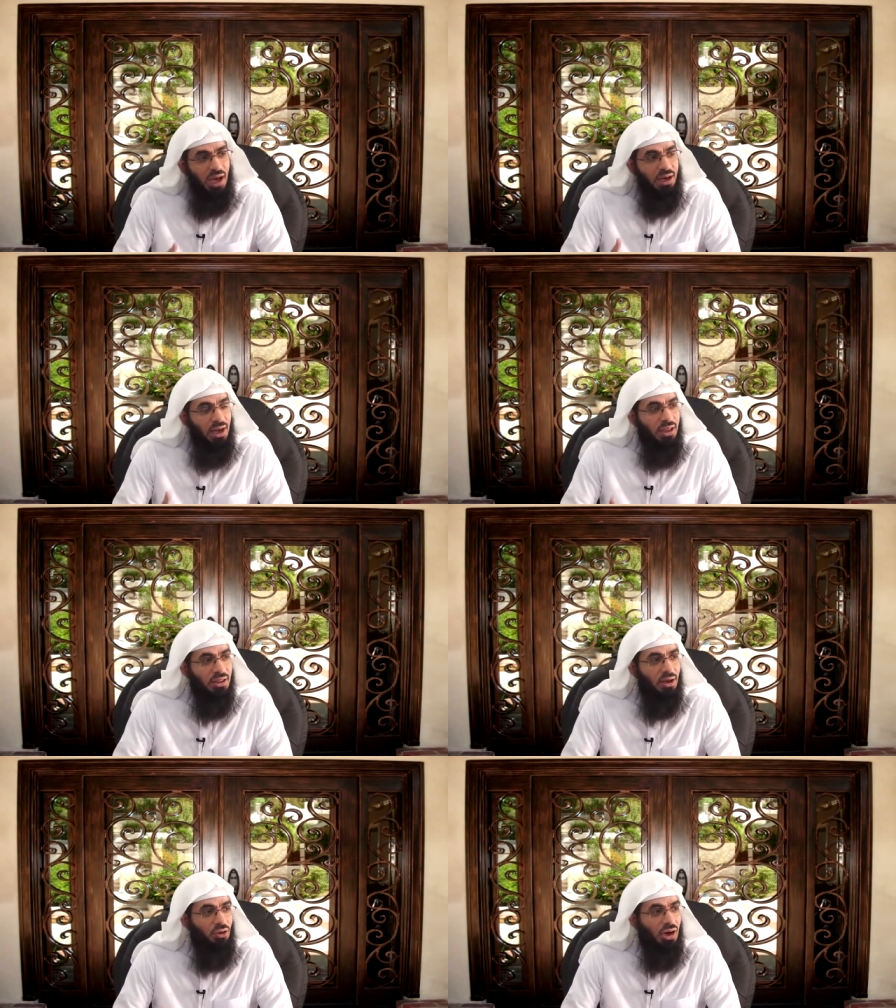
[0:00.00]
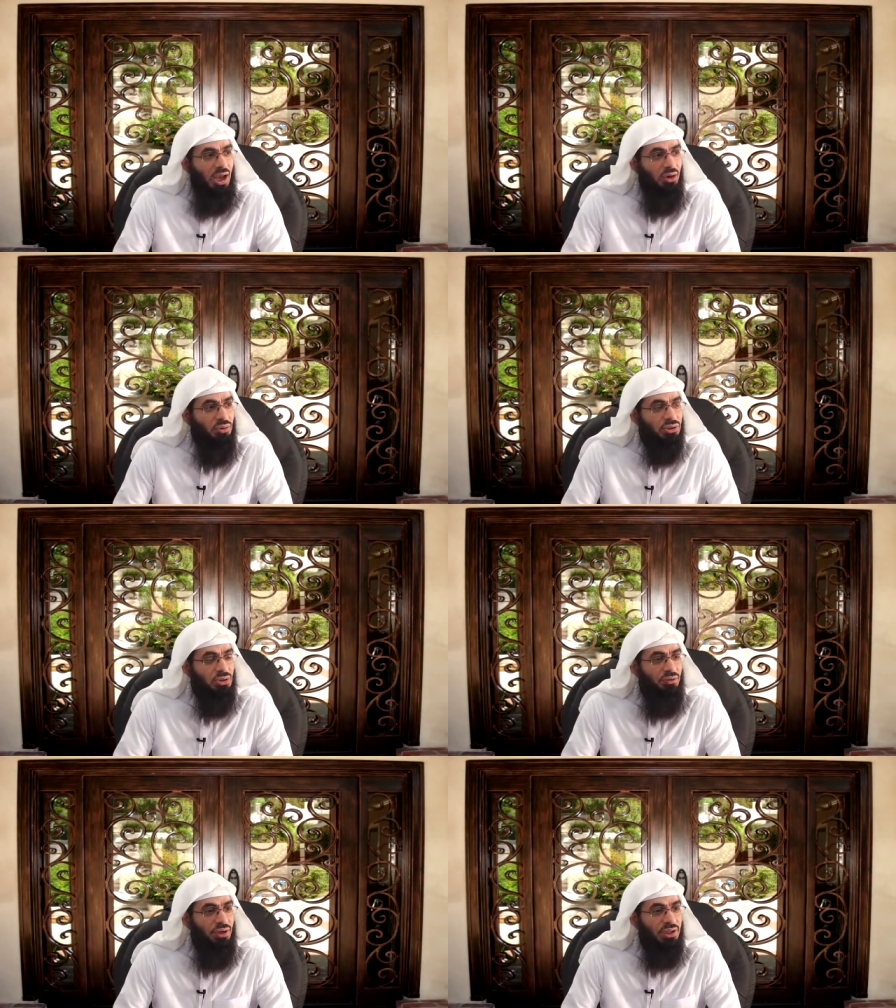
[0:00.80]
A night the Quran was
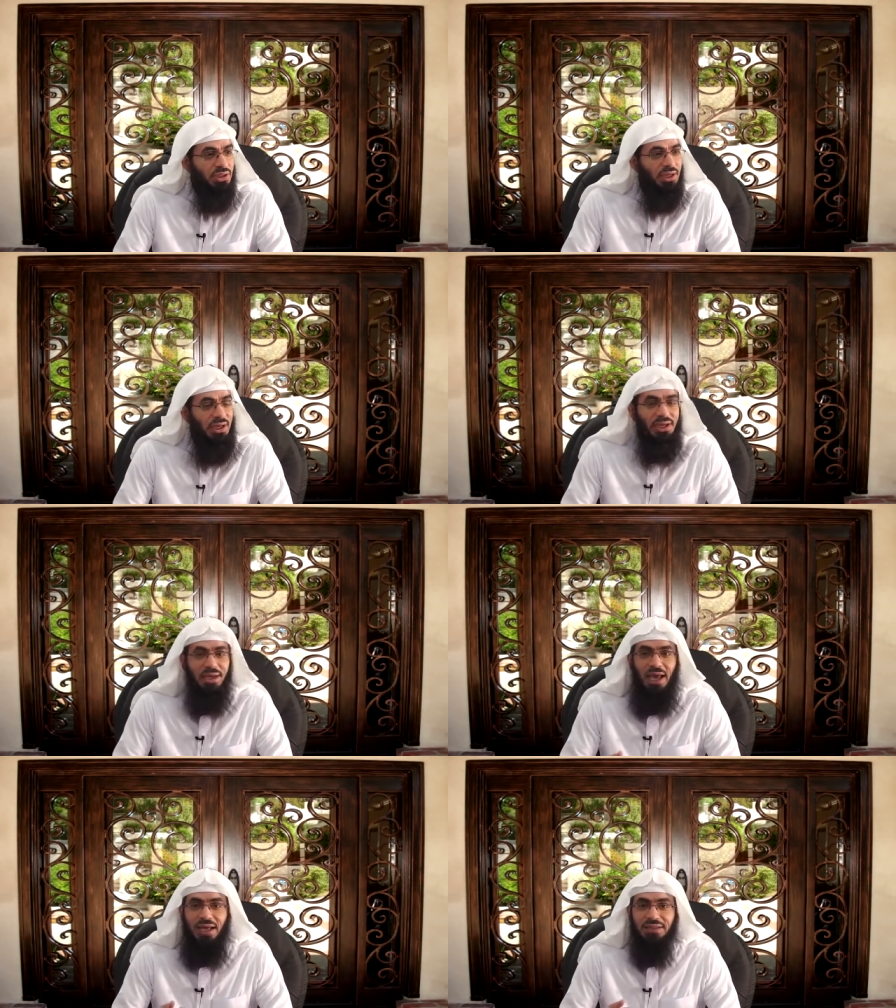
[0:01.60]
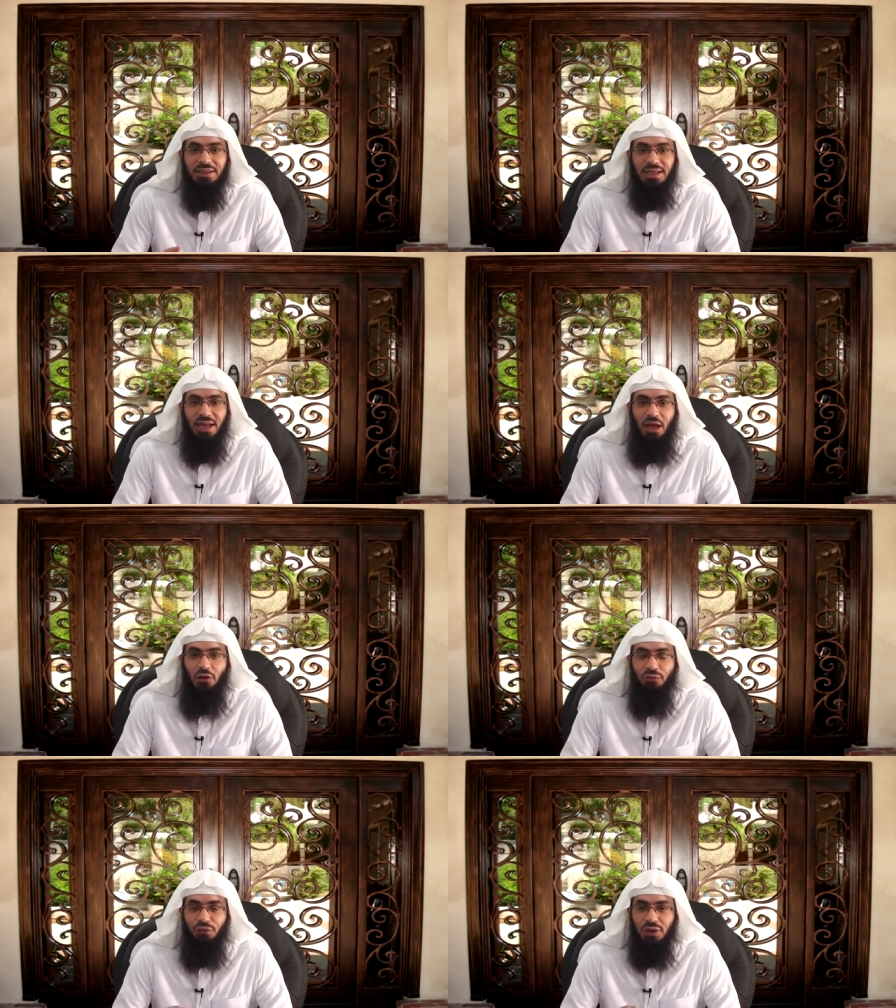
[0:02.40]
revealed in Inna
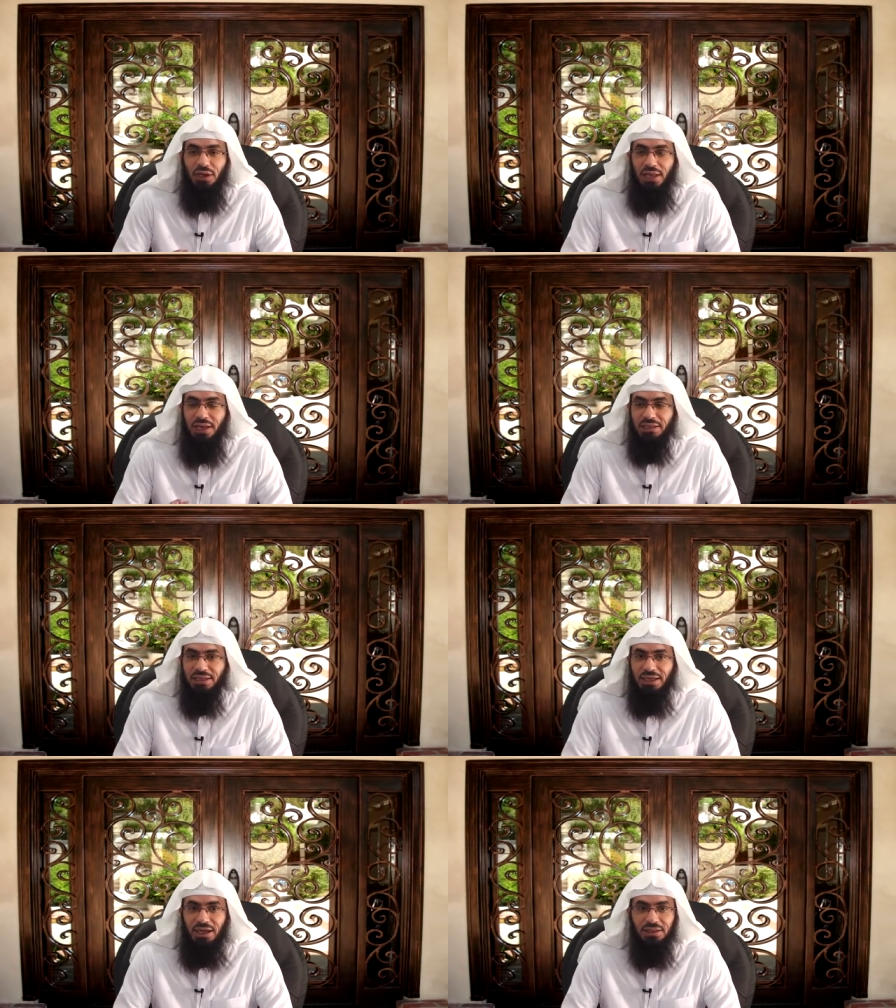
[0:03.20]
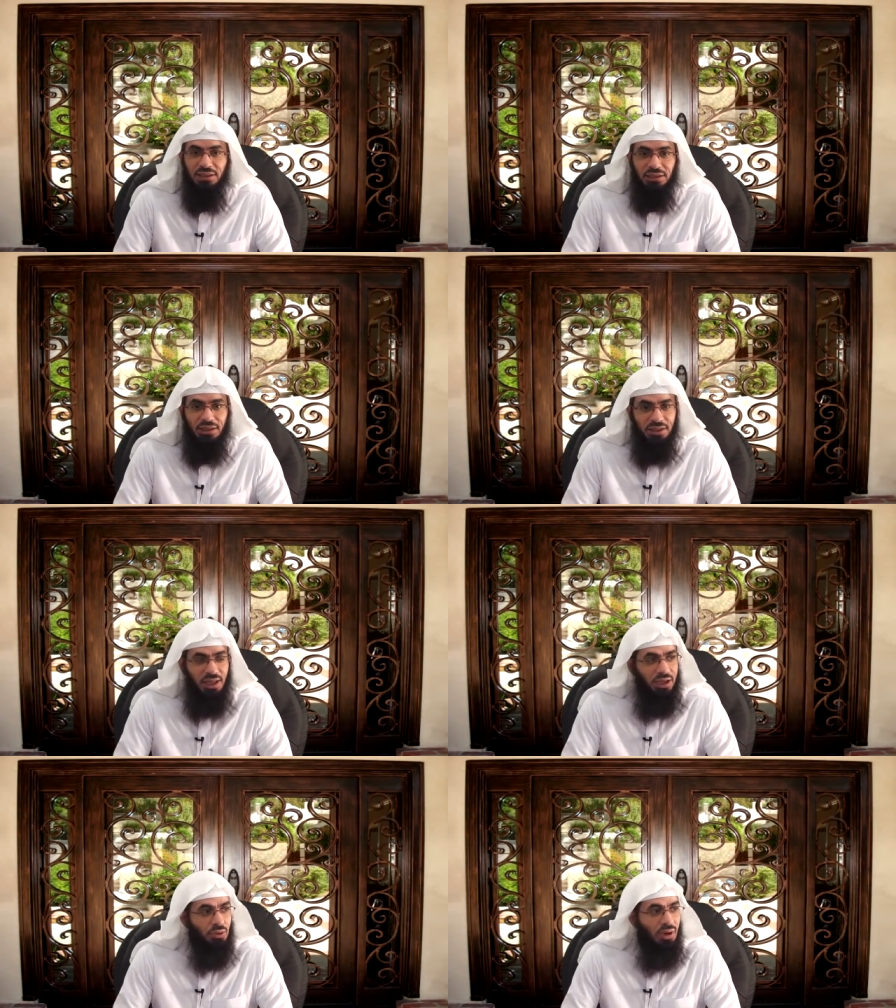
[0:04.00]
anzalnahu fi laylatil qadr and
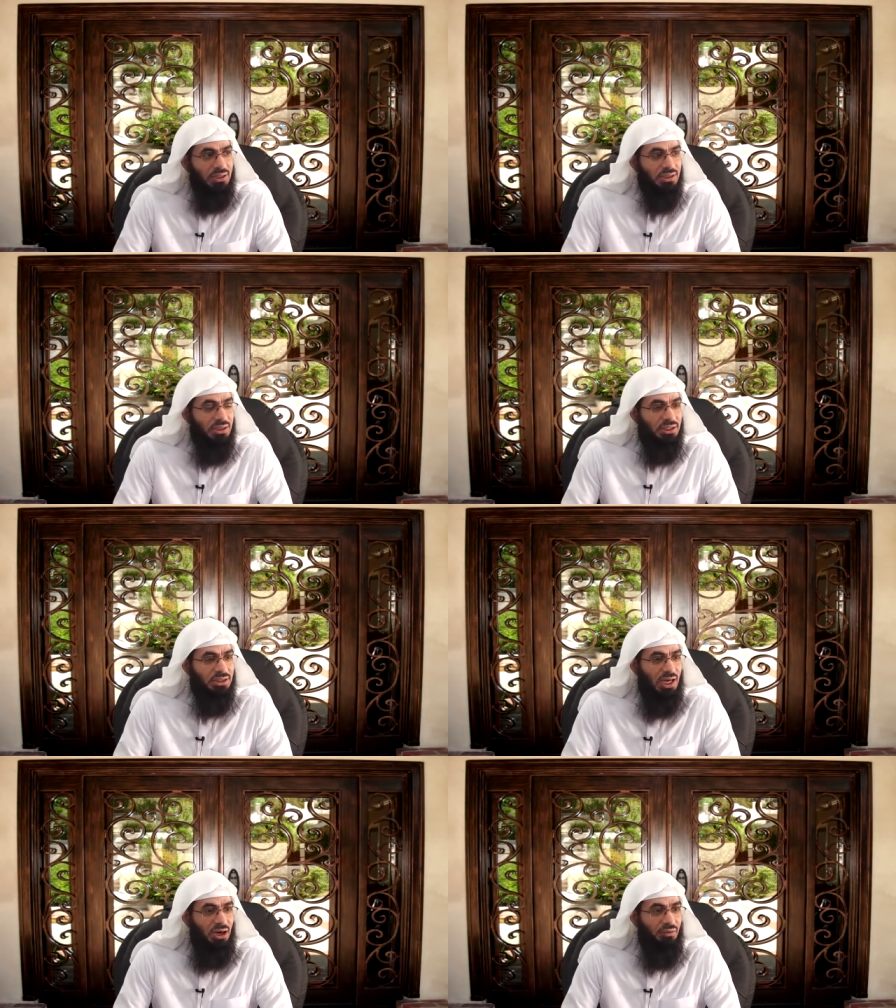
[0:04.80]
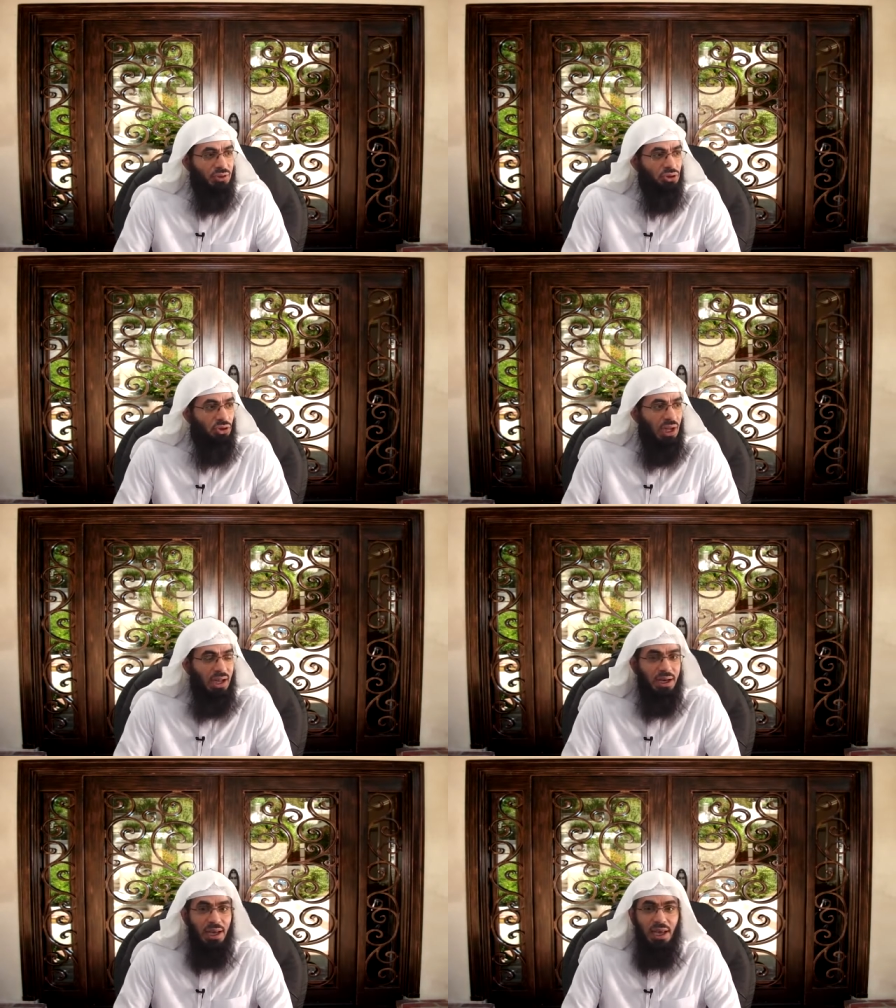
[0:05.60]
likewise in the start of
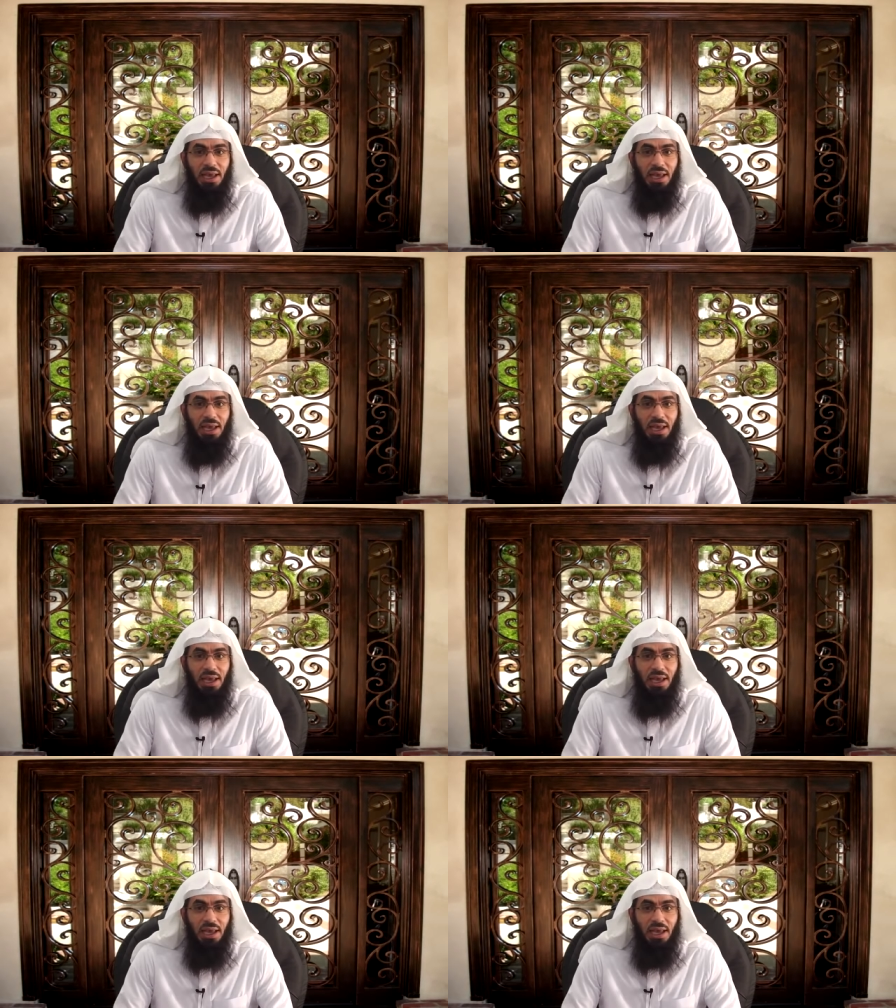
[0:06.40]
Ad-Dukhan